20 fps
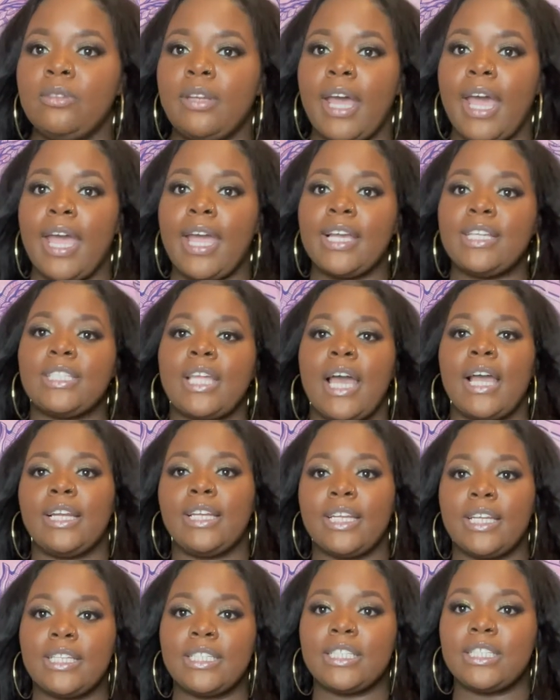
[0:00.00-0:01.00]
days. I
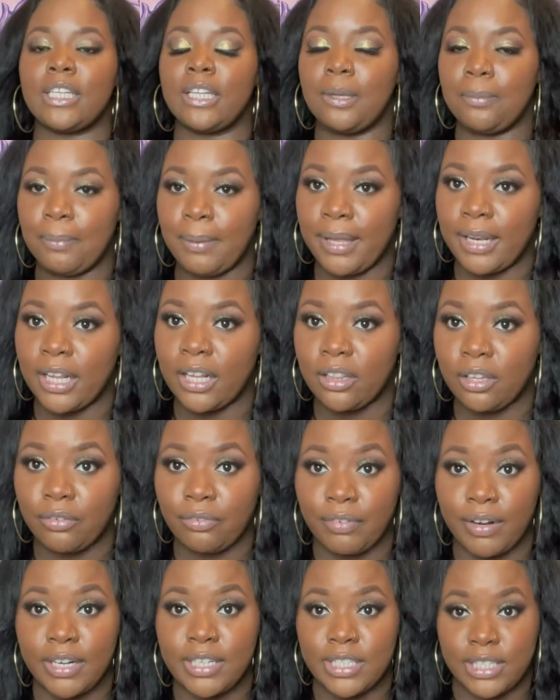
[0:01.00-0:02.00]
did sleep in it the
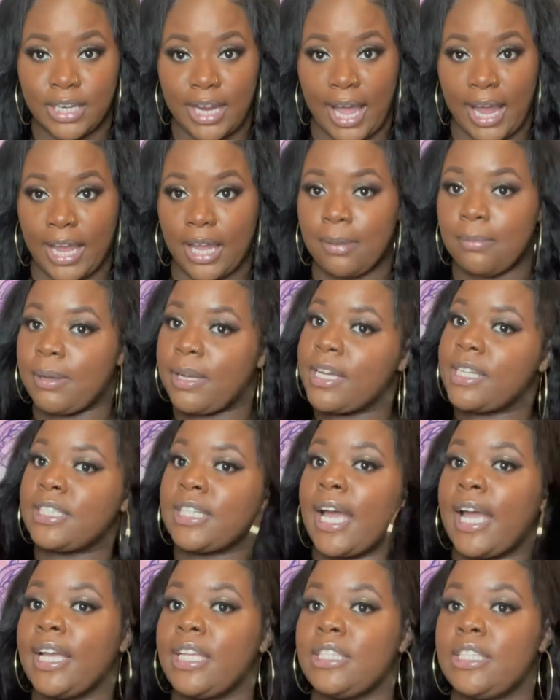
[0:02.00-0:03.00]
first night because
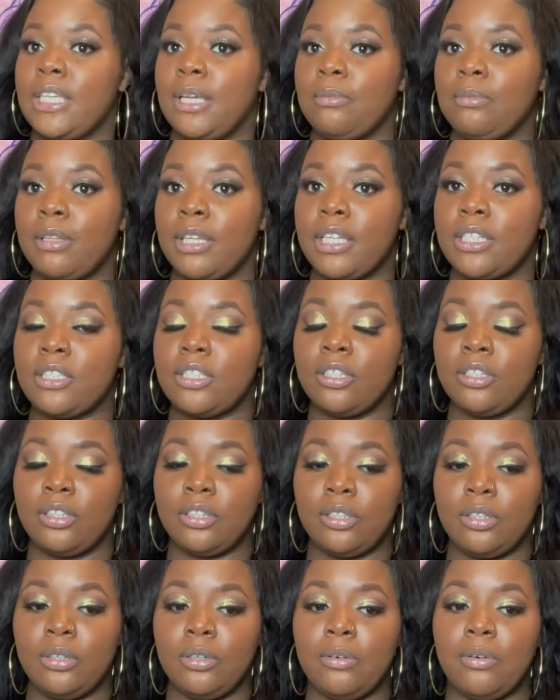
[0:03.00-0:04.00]
I attempted to
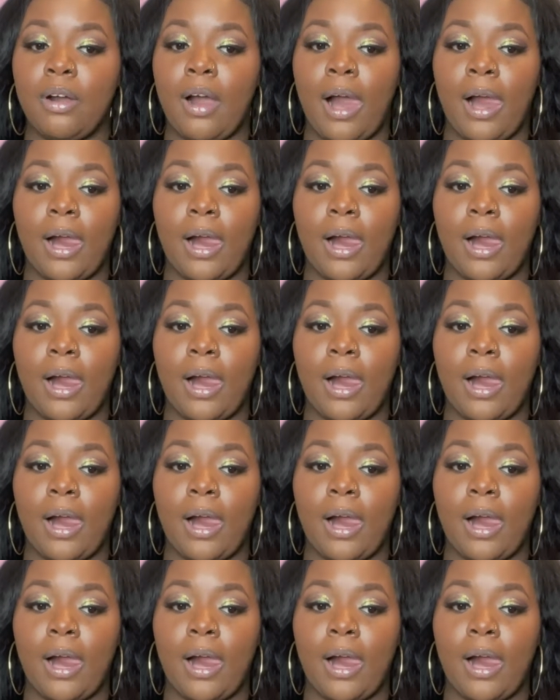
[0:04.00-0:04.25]
do